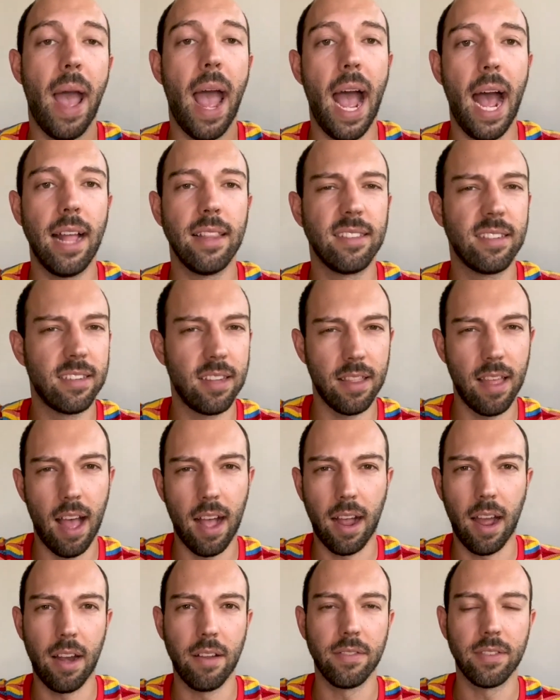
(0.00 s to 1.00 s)
adds to
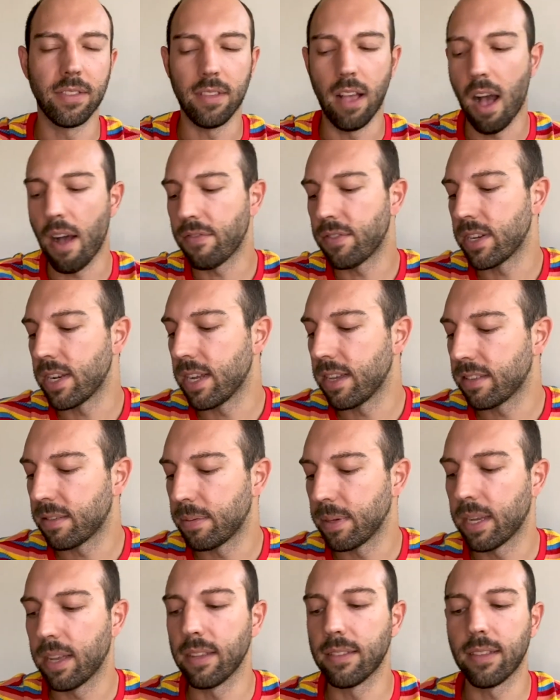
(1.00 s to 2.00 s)
that kind of softness,
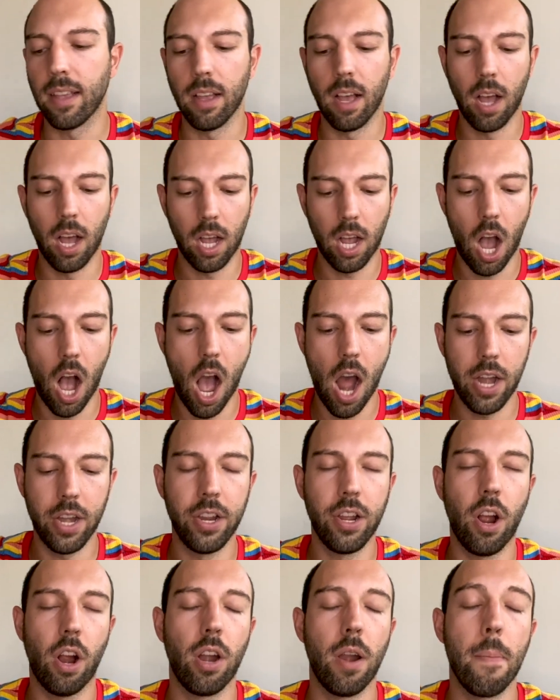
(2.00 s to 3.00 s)
because a cotton
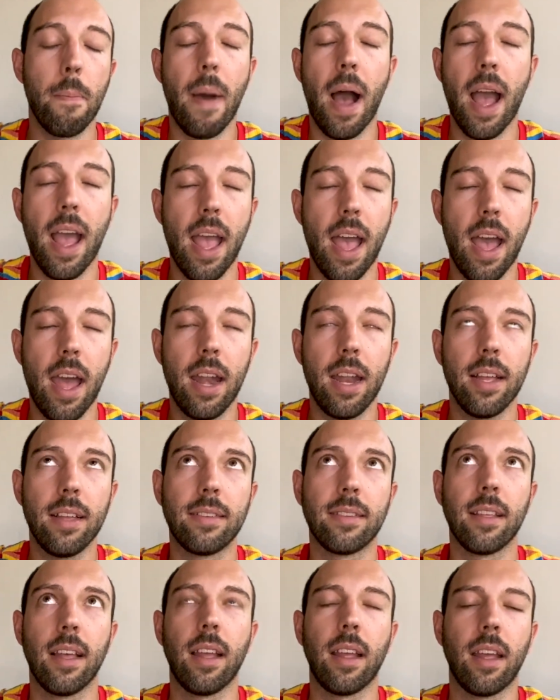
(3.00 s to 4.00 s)
yarn in my head
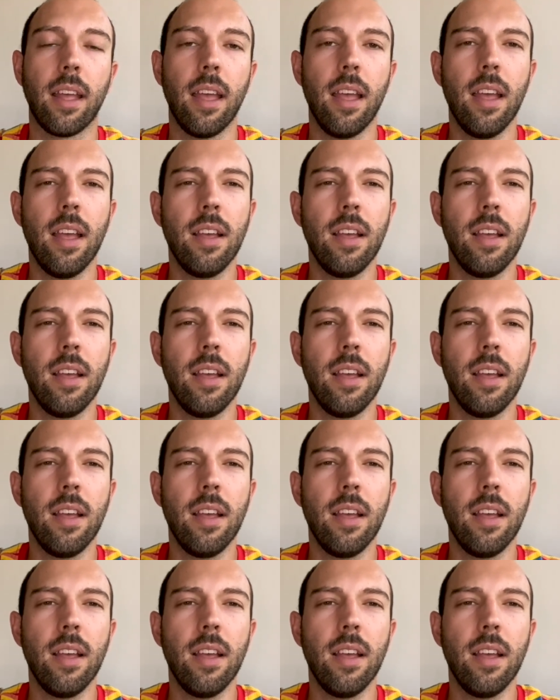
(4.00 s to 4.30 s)
is like